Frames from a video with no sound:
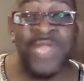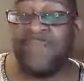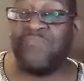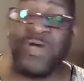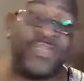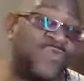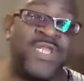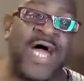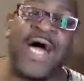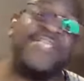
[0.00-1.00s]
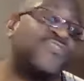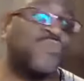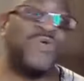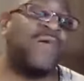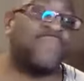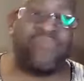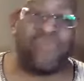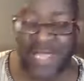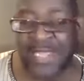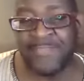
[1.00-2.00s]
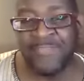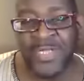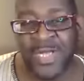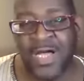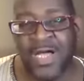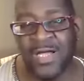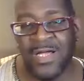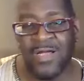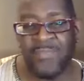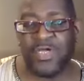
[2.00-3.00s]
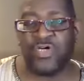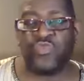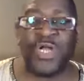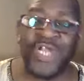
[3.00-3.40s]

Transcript: And brethren, as we are praying, uh-huh, because what